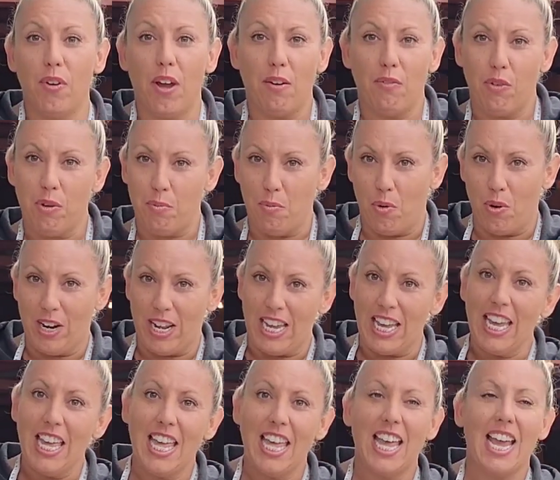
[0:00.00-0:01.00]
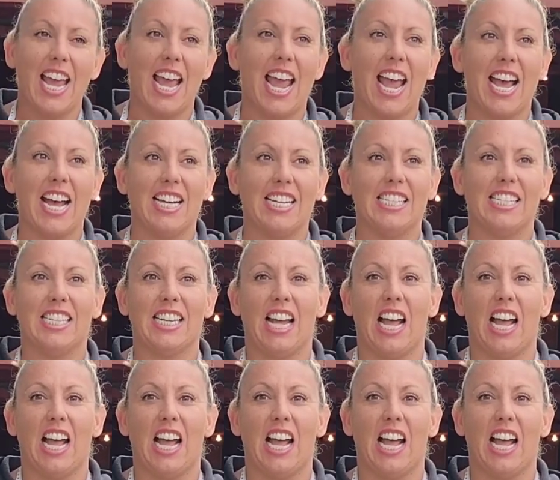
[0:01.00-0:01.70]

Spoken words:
every morning and